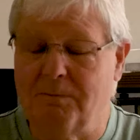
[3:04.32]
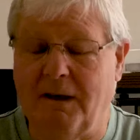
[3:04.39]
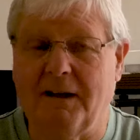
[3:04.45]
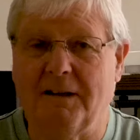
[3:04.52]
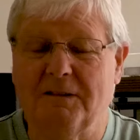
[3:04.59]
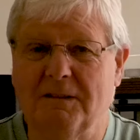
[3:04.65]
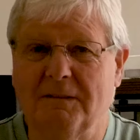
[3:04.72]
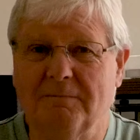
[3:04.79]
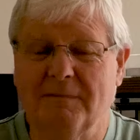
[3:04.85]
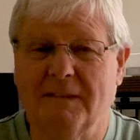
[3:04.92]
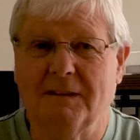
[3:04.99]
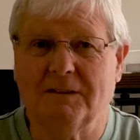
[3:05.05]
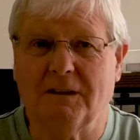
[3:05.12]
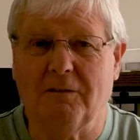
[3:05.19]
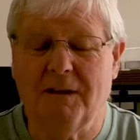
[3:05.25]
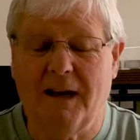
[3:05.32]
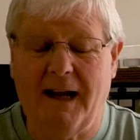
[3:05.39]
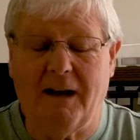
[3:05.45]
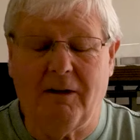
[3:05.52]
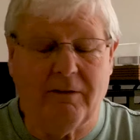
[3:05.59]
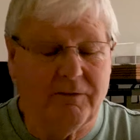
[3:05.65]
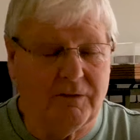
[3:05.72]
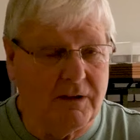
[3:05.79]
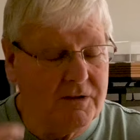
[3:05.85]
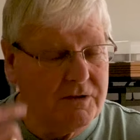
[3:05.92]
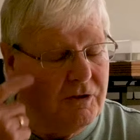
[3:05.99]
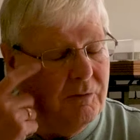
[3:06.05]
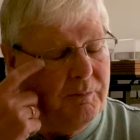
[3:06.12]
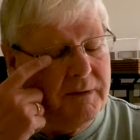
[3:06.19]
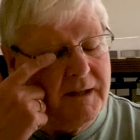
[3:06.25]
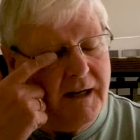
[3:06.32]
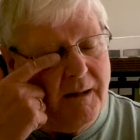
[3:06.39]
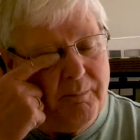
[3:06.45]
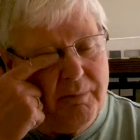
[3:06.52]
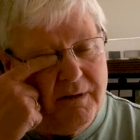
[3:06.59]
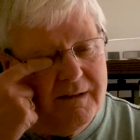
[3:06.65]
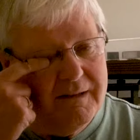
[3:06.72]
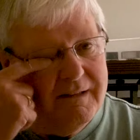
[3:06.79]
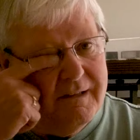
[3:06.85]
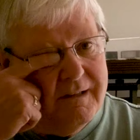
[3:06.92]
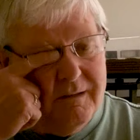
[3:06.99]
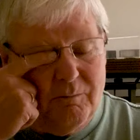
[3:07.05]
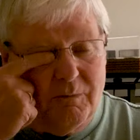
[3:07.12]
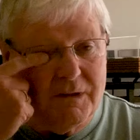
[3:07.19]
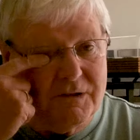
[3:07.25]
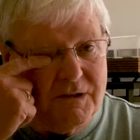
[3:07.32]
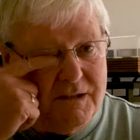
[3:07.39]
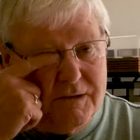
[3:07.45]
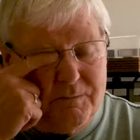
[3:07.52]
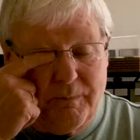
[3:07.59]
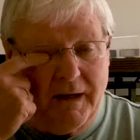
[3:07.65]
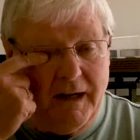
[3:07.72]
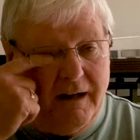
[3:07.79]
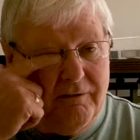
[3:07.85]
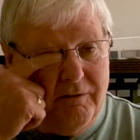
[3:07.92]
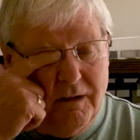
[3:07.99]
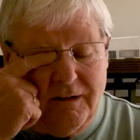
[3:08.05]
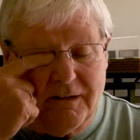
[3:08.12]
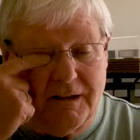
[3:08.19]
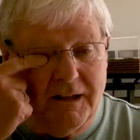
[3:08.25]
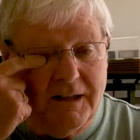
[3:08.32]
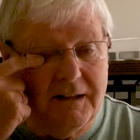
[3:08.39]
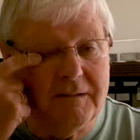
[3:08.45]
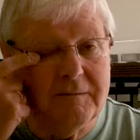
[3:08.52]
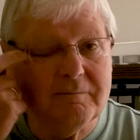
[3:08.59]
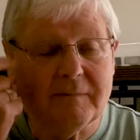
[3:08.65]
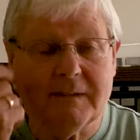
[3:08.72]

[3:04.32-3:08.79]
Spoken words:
place. So now I've got a super cap which is powering the